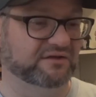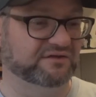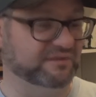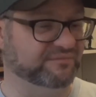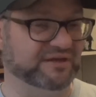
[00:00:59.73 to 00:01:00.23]

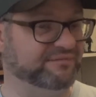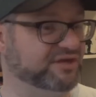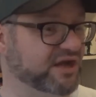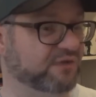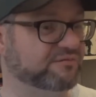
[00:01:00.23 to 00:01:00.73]
Sometimes
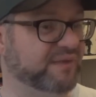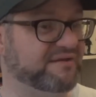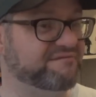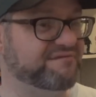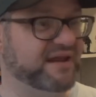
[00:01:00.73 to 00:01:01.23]
he goes
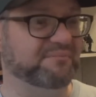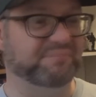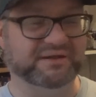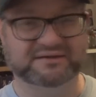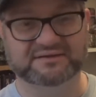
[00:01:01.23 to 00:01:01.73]
by
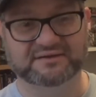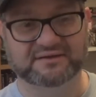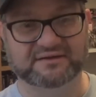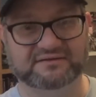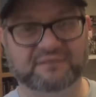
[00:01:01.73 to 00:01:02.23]
Philip.
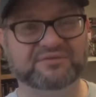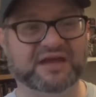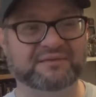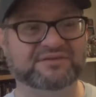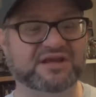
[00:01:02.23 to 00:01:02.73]

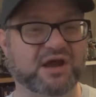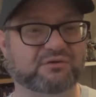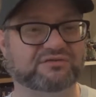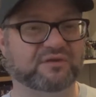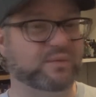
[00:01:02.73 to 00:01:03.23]
Sometimes he
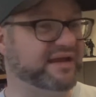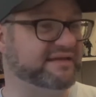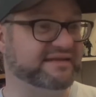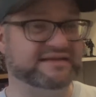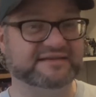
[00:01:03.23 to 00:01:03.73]
goes for Wiki Tiki